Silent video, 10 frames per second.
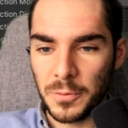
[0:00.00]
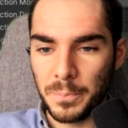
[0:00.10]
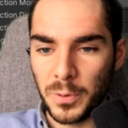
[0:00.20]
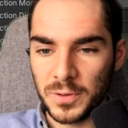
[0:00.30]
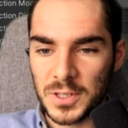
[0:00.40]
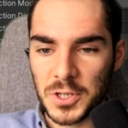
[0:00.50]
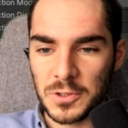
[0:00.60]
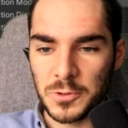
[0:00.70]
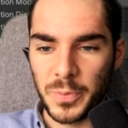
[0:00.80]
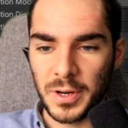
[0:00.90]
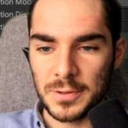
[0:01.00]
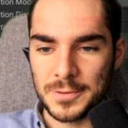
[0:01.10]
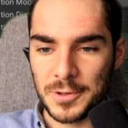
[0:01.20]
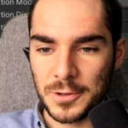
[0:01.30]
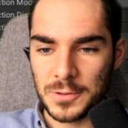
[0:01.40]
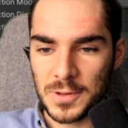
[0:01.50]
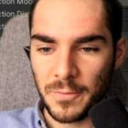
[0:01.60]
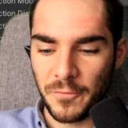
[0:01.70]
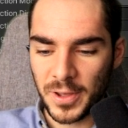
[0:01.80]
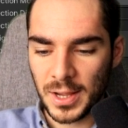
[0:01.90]
position spring, so
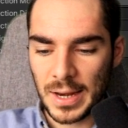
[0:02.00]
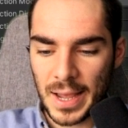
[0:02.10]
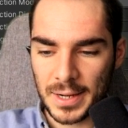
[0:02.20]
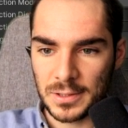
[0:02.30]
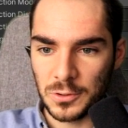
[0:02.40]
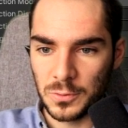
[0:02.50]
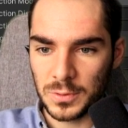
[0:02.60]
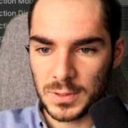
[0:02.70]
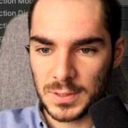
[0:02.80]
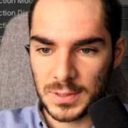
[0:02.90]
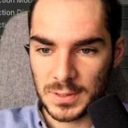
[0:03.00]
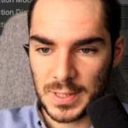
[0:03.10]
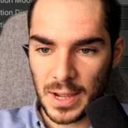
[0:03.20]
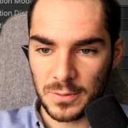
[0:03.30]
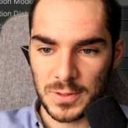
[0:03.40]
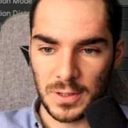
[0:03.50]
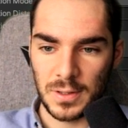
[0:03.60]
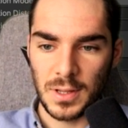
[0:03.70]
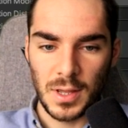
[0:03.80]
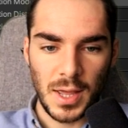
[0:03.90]
something like 2000.
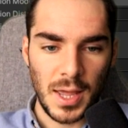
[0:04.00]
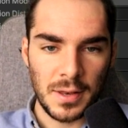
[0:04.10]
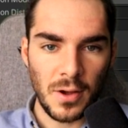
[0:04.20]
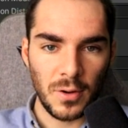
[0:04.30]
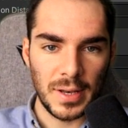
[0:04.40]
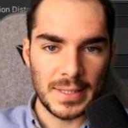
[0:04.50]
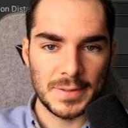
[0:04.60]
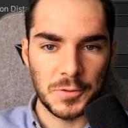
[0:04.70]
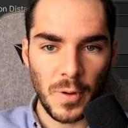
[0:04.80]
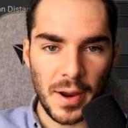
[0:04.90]
And now let's try